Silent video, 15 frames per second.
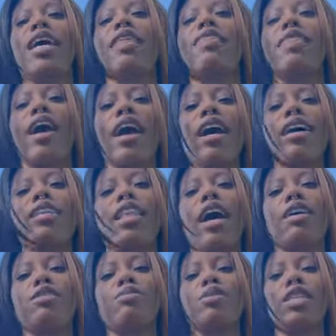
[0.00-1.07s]
that
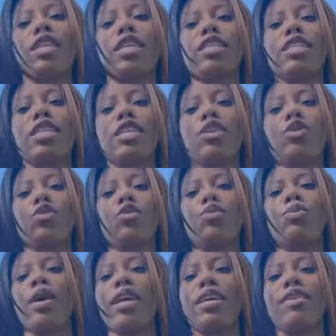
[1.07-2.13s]
allows me to continue
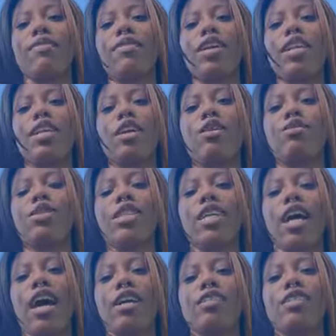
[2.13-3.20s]
making videos and
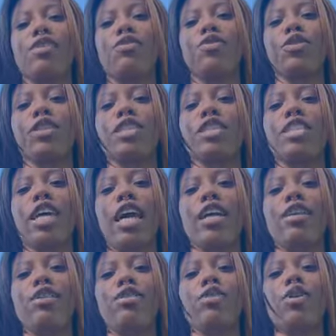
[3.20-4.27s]
content for the
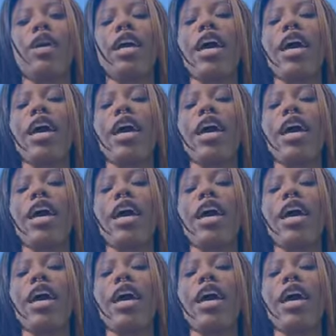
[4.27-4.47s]
channel.